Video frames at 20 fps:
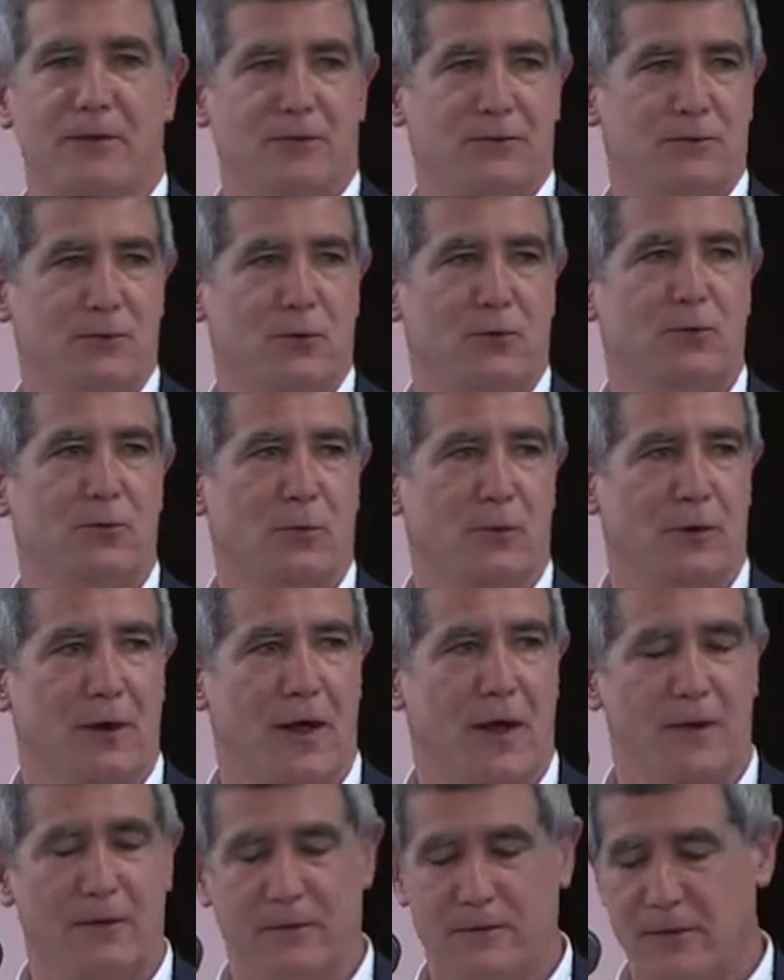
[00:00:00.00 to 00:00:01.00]
His views were
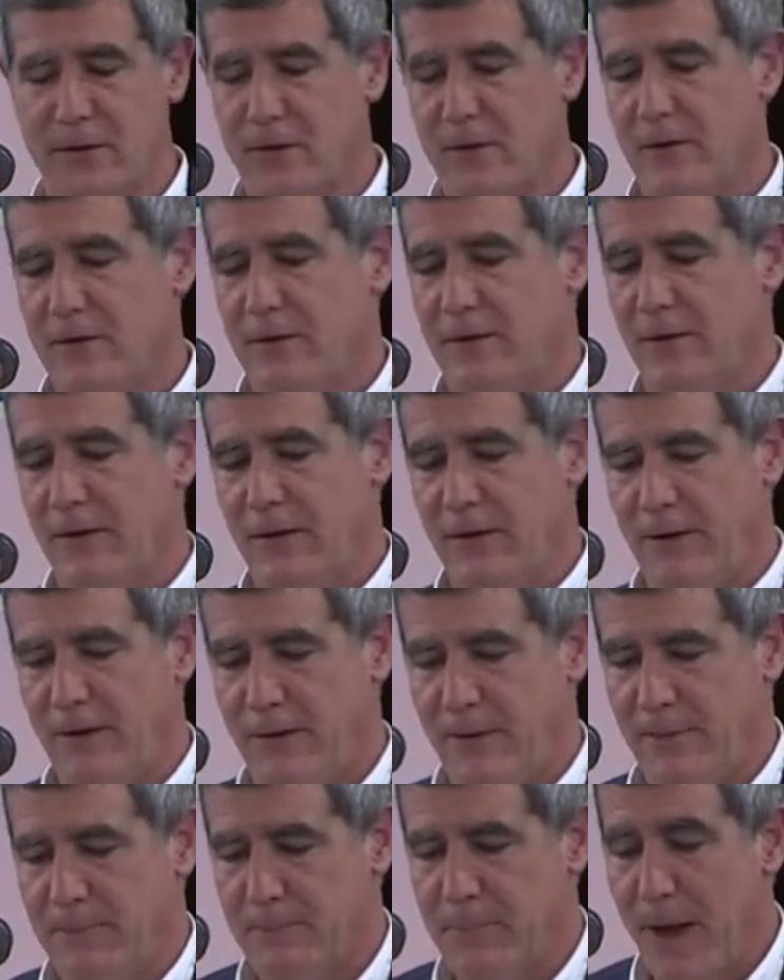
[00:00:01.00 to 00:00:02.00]
not
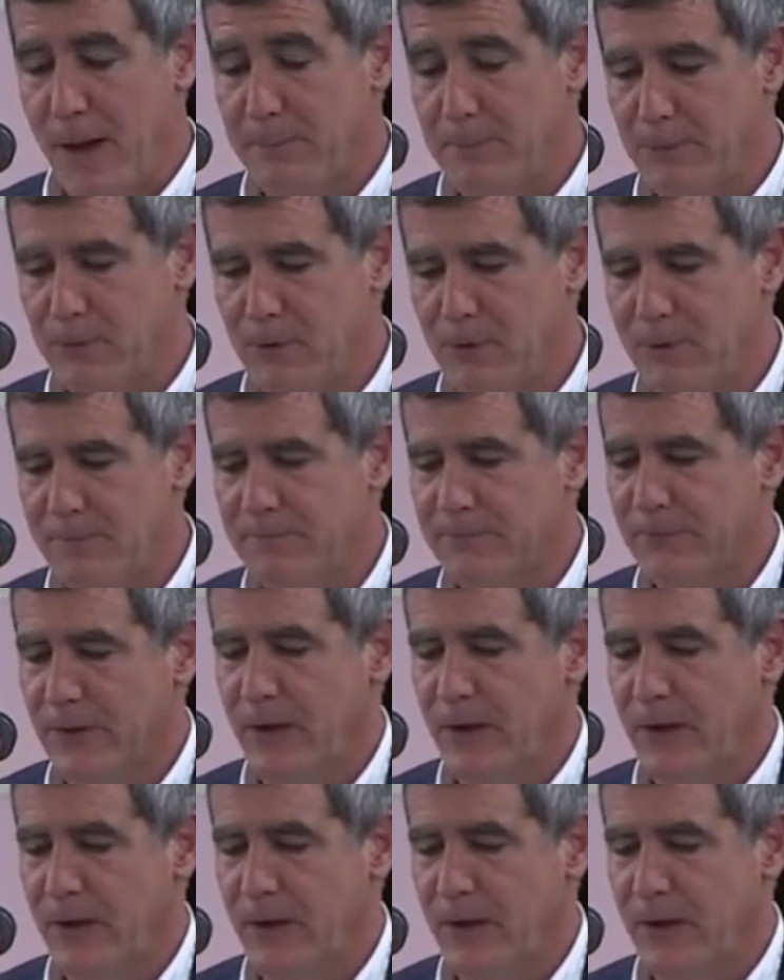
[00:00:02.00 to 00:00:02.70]
uh, popular.